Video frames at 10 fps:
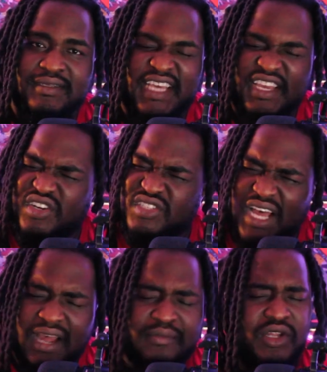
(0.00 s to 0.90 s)
Take your
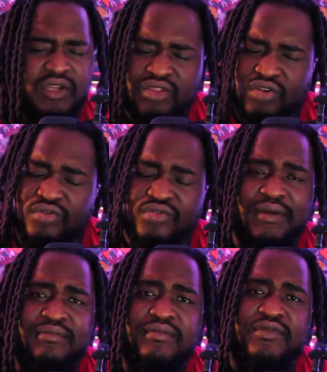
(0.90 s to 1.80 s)
time, look through
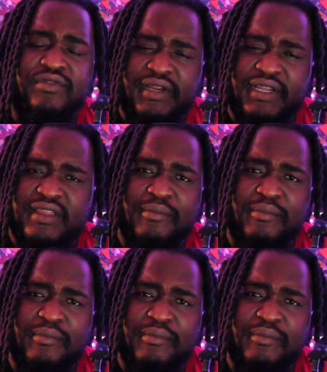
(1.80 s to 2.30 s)
them, read